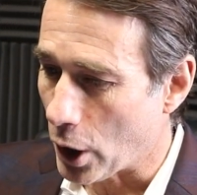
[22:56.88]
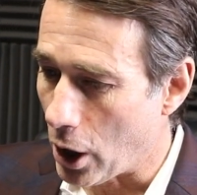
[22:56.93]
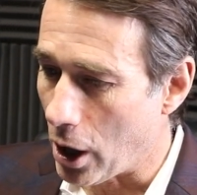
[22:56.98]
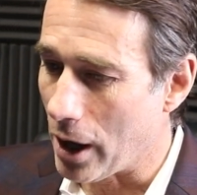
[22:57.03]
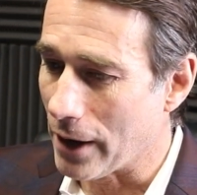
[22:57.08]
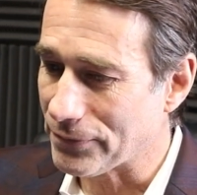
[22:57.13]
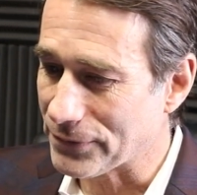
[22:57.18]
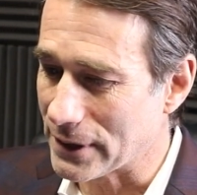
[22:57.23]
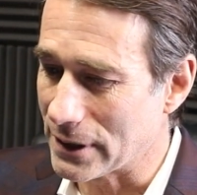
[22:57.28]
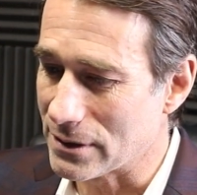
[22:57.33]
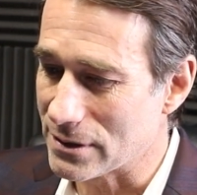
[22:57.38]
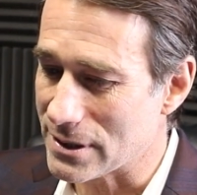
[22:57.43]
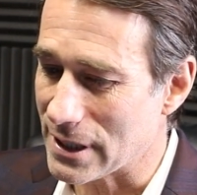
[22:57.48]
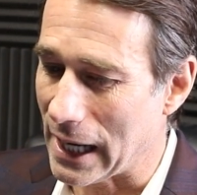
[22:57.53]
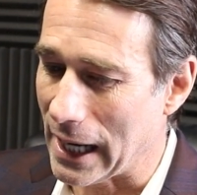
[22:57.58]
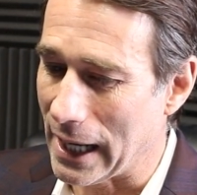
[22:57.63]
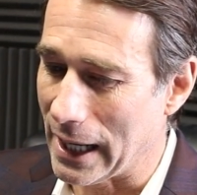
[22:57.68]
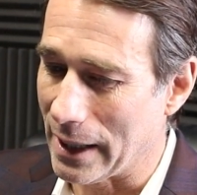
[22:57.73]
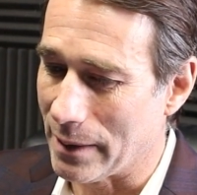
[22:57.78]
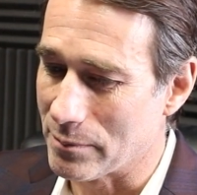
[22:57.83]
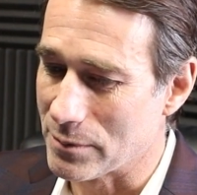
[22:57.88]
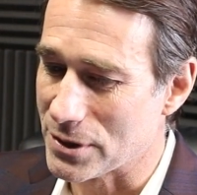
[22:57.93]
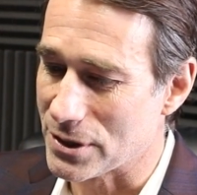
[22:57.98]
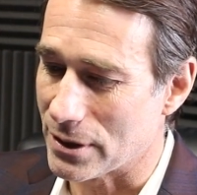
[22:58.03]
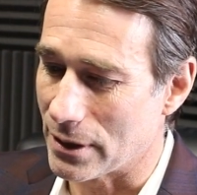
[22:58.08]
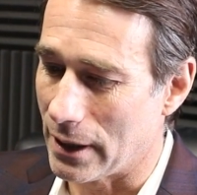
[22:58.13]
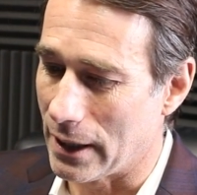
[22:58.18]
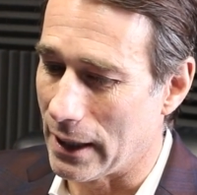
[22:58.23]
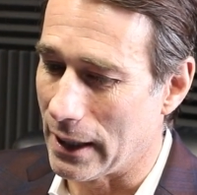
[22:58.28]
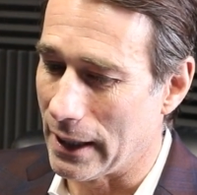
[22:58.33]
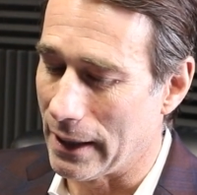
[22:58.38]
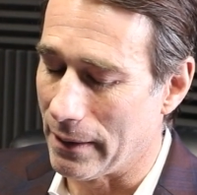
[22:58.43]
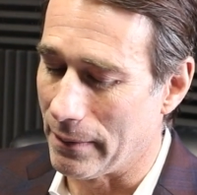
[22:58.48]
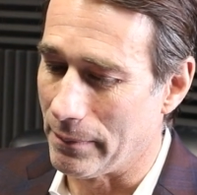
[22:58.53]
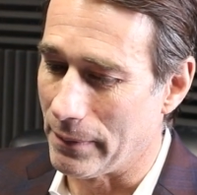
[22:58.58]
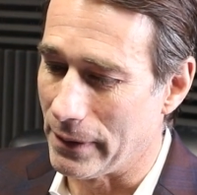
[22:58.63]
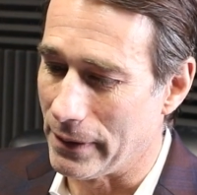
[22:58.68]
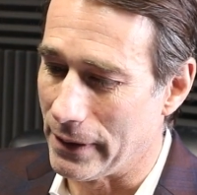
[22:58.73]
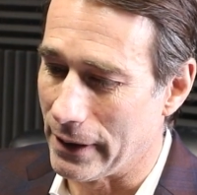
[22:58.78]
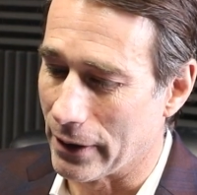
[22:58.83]
Oftentimes, uh,
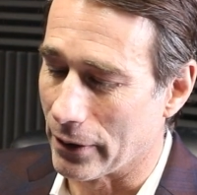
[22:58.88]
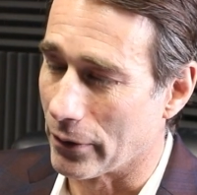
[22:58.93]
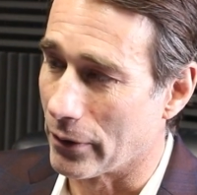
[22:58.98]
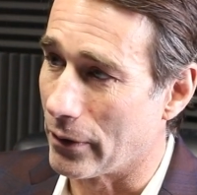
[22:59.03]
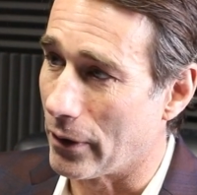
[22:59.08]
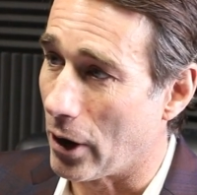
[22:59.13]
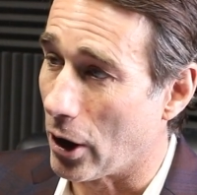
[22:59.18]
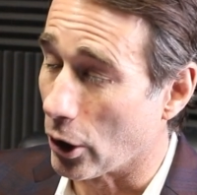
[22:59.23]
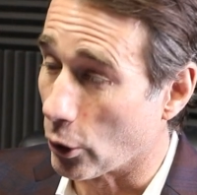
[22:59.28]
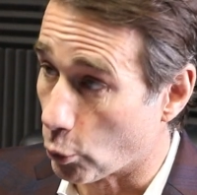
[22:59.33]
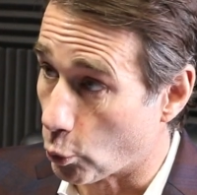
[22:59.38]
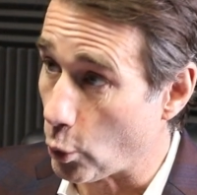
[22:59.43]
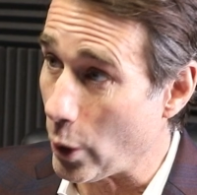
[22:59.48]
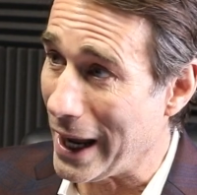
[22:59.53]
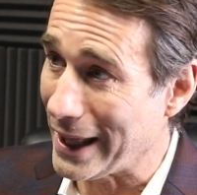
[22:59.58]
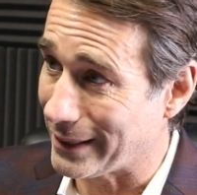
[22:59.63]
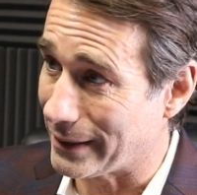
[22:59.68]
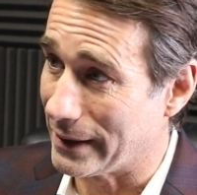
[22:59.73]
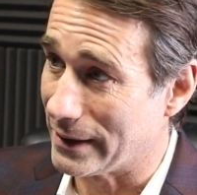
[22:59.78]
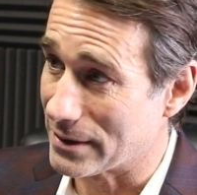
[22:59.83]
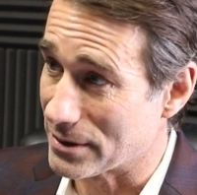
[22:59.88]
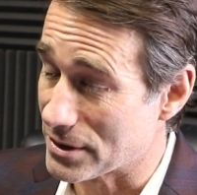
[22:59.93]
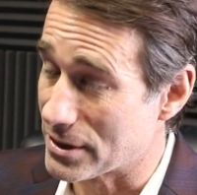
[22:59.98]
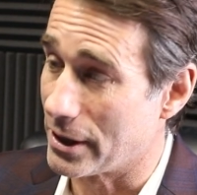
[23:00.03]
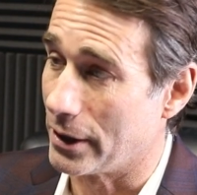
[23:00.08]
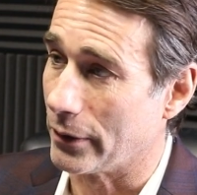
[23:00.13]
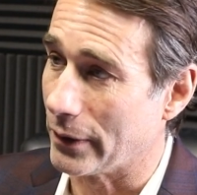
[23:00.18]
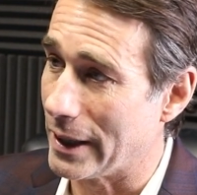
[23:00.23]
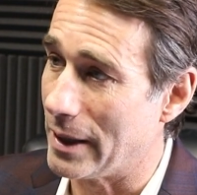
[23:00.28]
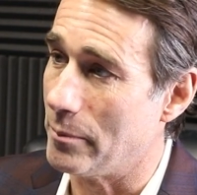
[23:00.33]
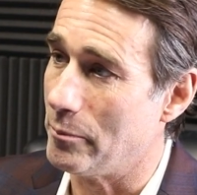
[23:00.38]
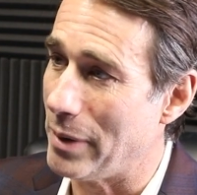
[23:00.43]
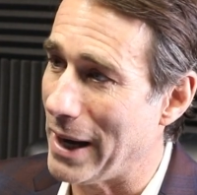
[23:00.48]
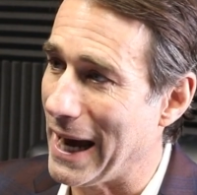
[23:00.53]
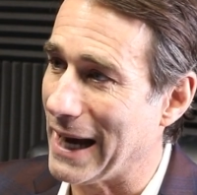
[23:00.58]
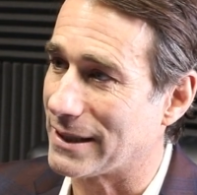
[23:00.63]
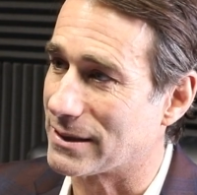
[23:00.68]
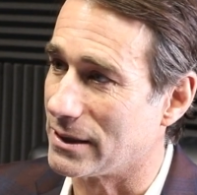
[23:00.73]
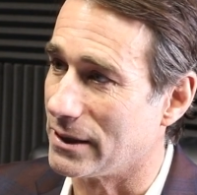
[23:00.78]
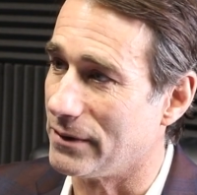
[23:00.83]
there are wetlands that are
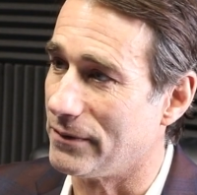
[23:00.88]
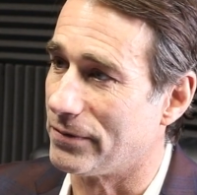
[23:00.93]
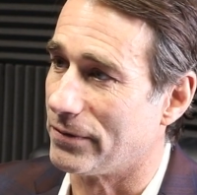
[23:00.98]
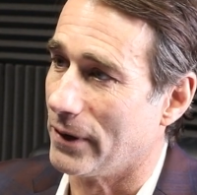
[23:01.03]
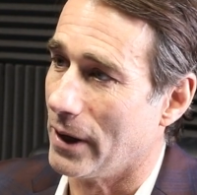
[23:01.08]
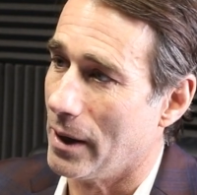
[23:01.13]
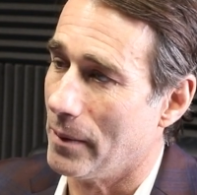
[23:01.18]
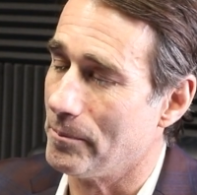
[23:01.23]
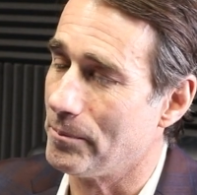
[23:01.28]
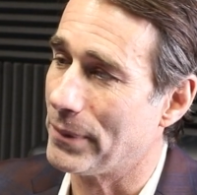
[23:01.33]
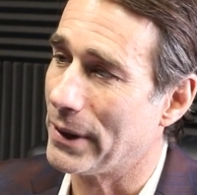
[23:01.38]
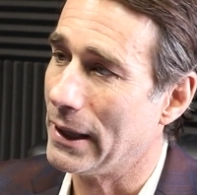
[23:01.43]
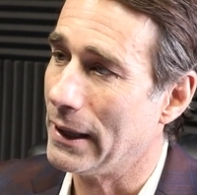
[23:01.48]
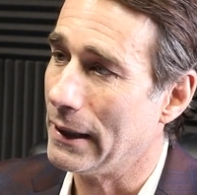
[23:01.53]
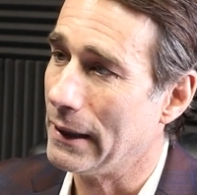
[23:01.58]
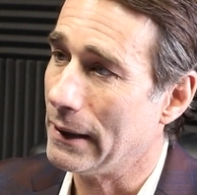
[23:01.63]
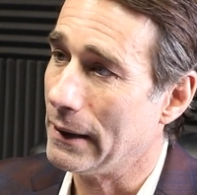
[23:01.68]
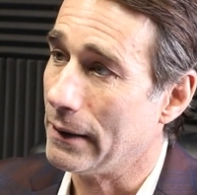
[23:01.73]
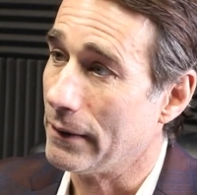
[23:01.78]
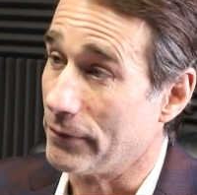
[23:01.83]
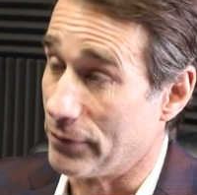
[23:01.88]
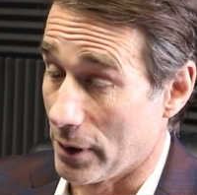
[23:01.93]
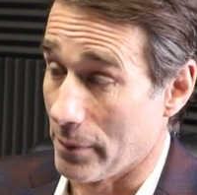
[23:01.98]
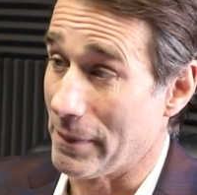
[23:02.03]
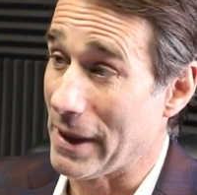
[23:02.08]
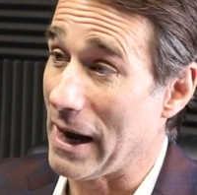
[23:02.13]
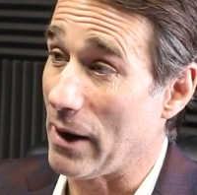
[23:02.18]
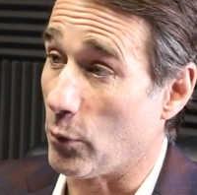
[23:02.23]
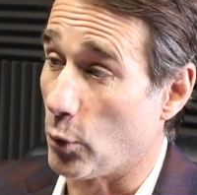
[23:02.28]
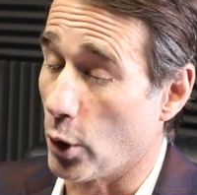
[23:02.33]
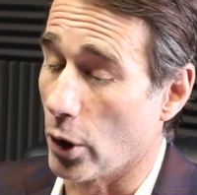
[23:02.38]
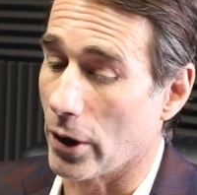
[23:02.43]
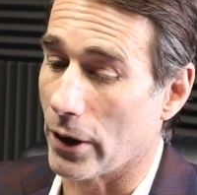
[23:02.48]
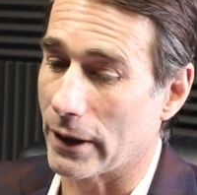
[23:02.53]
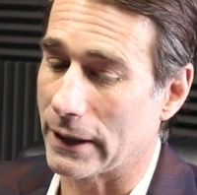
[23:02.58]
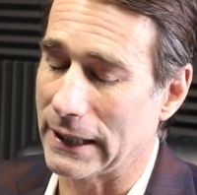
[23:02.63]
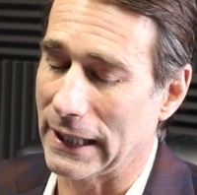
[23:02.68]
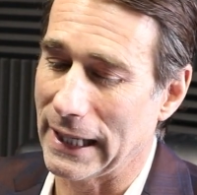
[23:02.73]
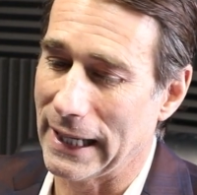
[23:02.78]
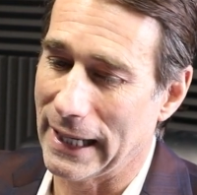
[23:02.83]
impacted from from that
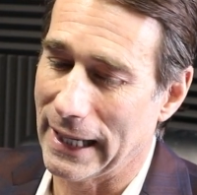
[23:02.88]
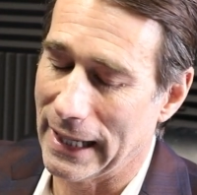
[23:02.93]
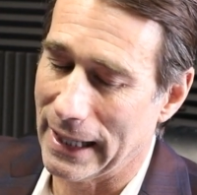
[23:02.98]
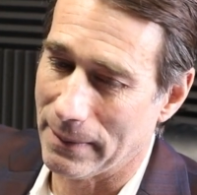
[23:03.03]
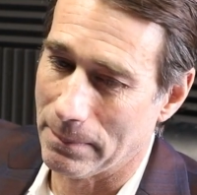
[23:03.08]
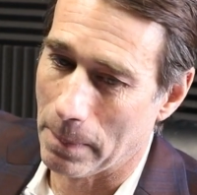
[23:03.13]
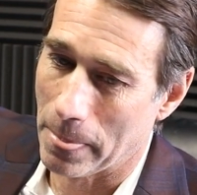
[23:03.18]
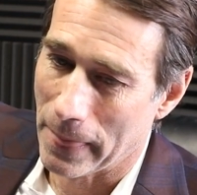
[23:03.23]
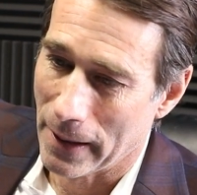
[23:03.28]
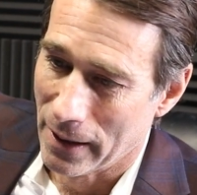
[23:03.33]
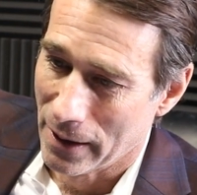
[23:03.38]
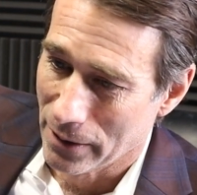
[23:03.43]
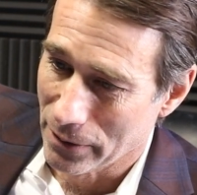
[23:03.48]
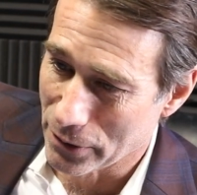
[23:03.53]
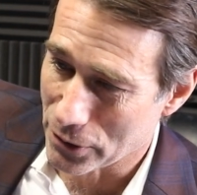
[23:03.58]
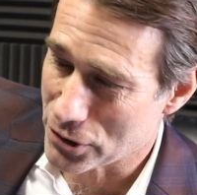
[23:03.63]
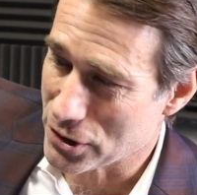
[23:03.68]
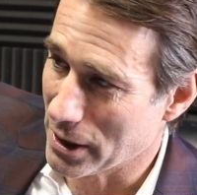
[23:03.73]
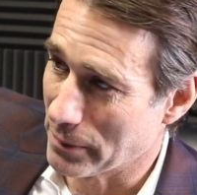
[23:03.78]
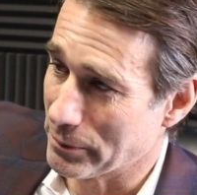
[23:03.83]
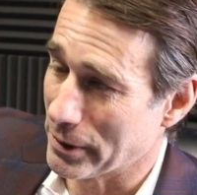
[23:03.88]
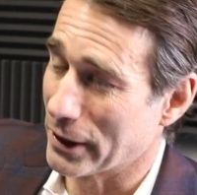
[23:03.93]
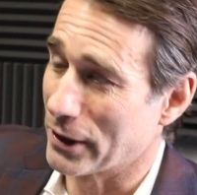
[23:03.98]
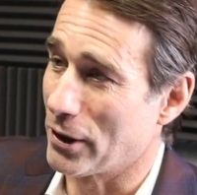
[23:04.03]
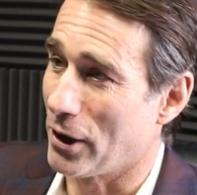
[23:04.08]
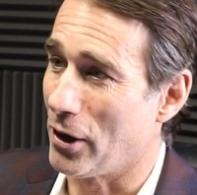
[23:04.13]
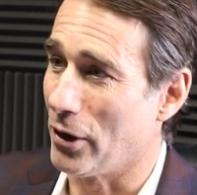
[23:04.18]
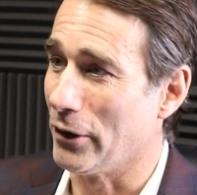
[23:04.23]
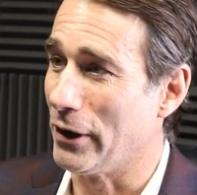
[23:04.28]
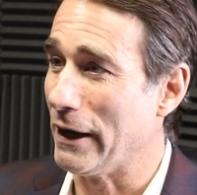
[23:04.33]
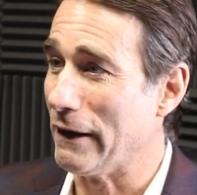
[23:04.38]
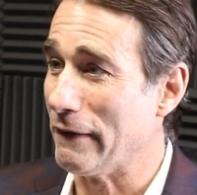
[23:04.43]
work, and there's something called